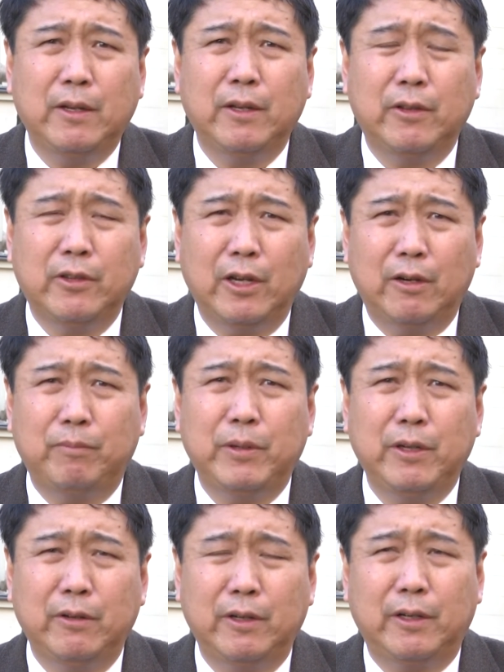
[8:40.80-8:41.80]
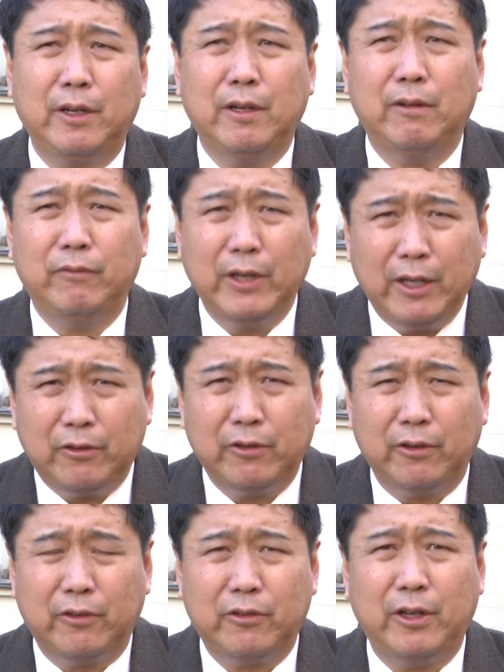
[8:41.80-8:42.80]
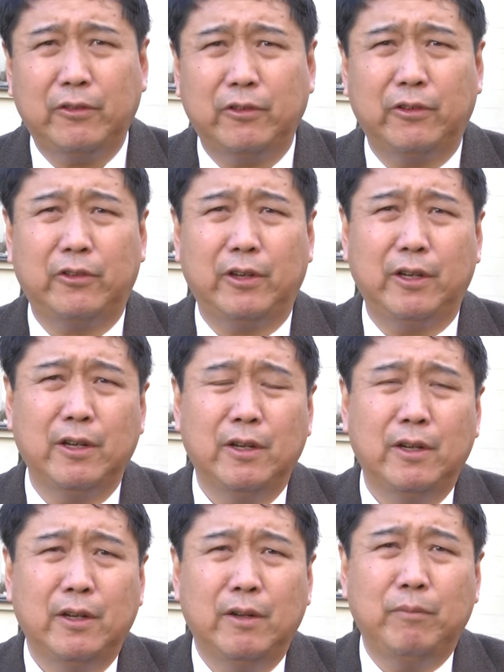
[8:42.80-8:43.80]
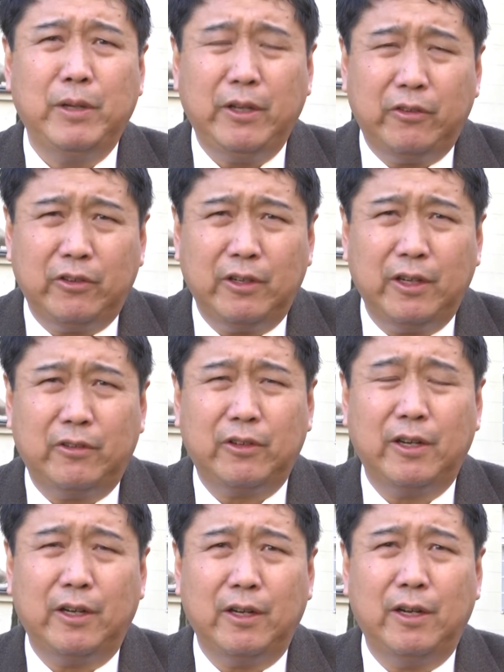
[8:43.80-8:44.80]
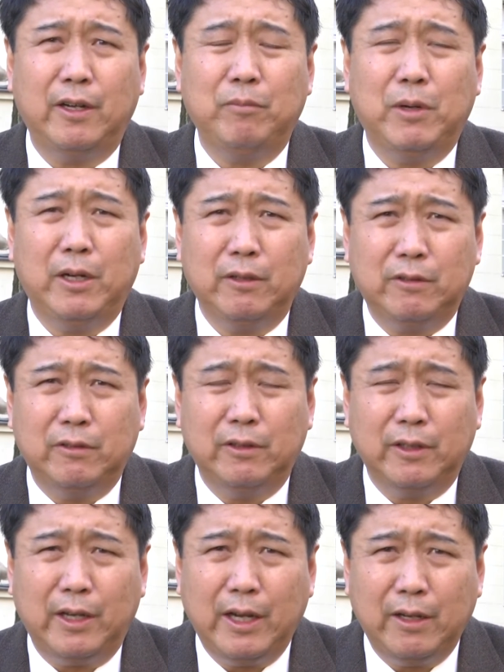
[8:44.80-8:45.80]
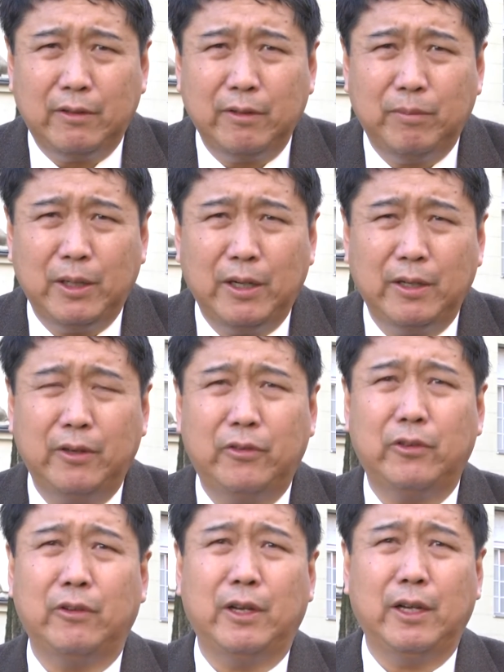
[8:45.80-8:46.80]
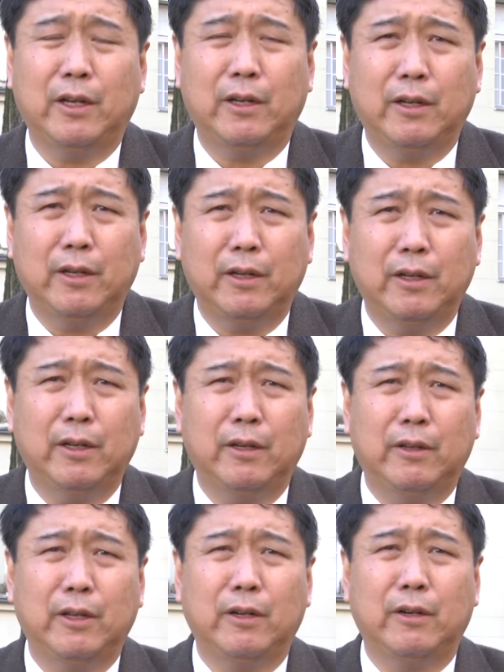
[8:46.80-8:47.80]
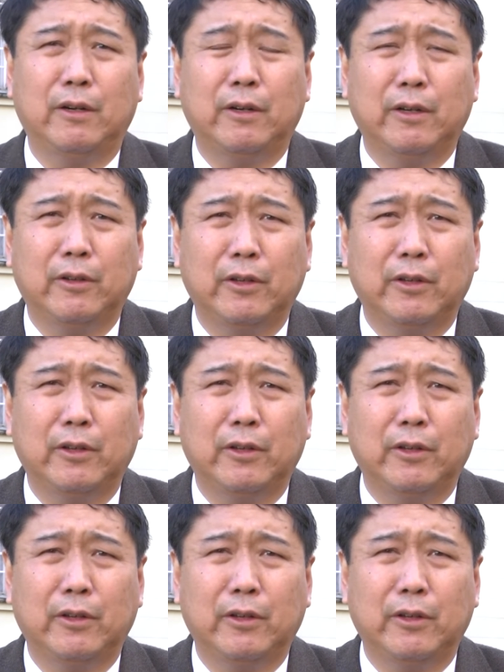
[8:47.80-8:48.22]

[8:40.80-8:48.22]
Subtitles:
therapeutic interventions such as the PCSK9 monoclonal antibodies, and there